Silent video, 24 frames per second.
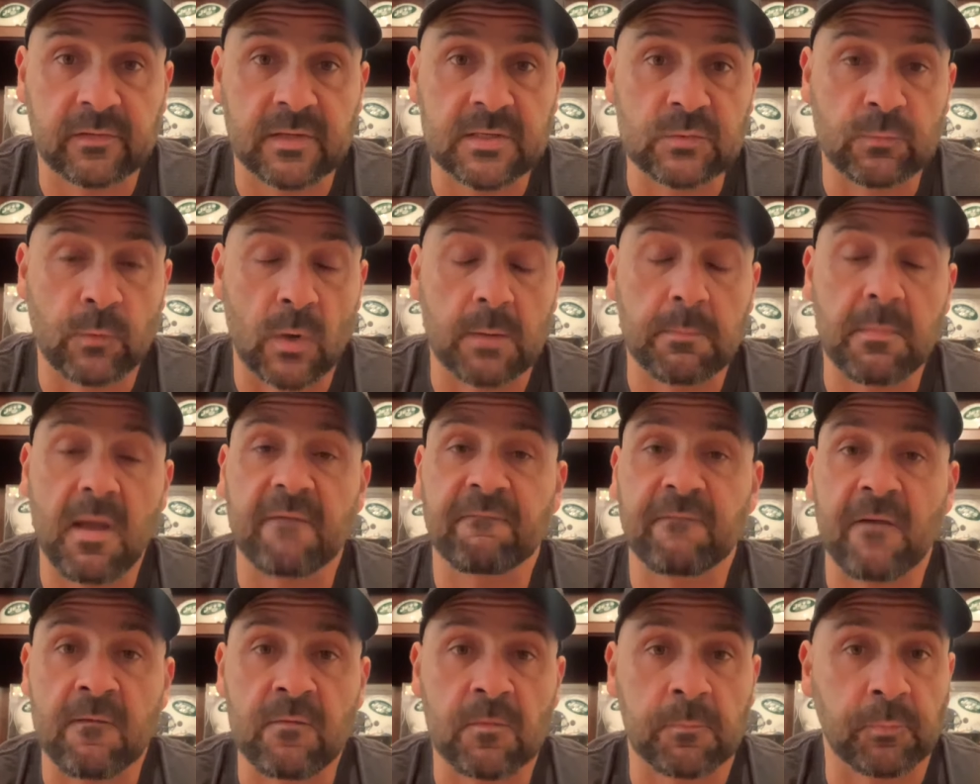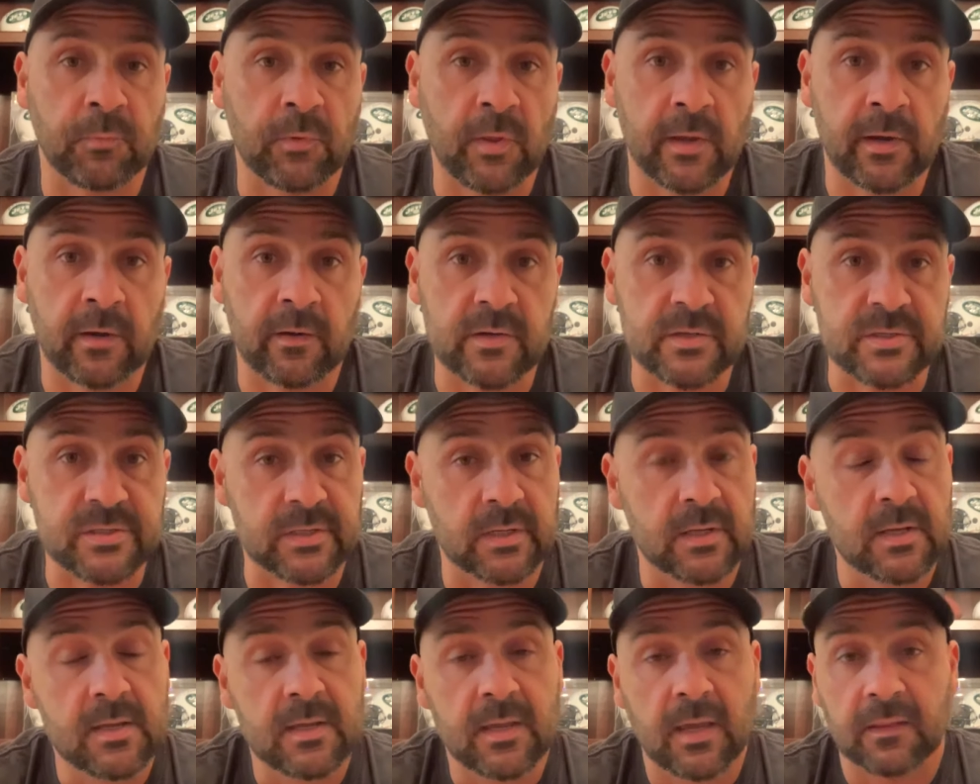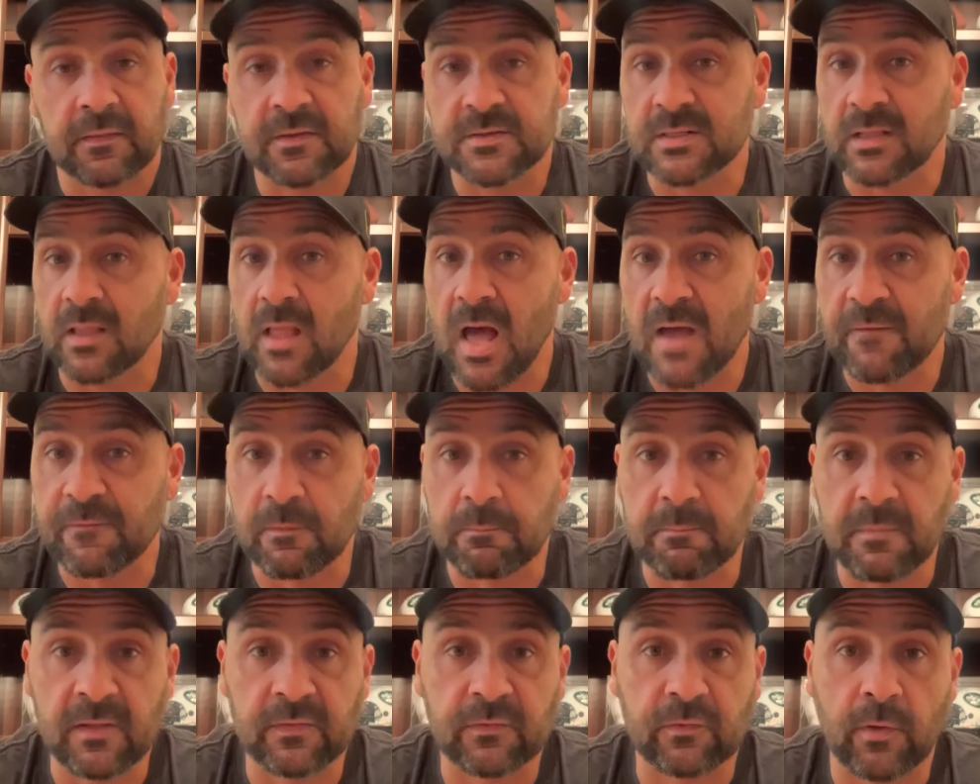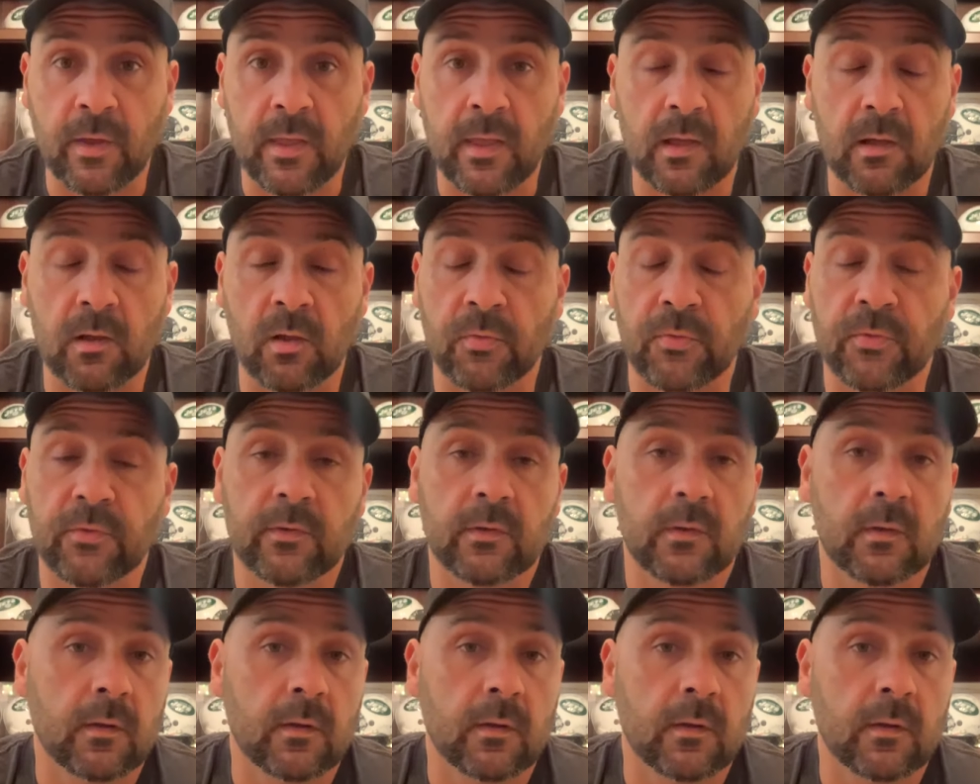He's one of my favorite players. He does a lot for mental health.